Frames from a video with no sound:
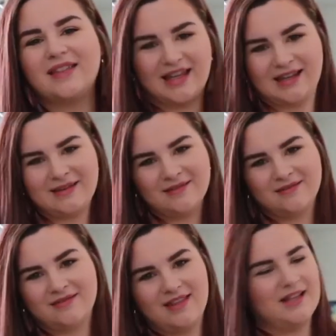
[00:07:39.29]
Like,
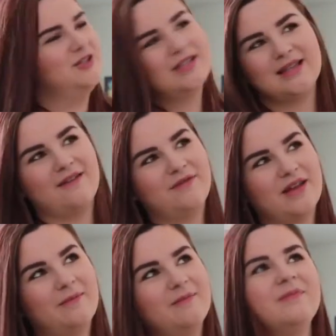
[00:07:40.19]
I just love
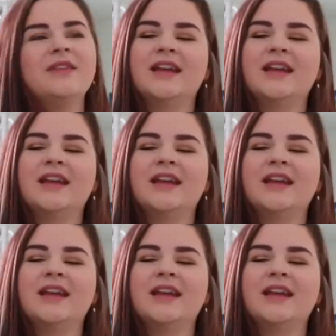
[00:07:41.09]
them.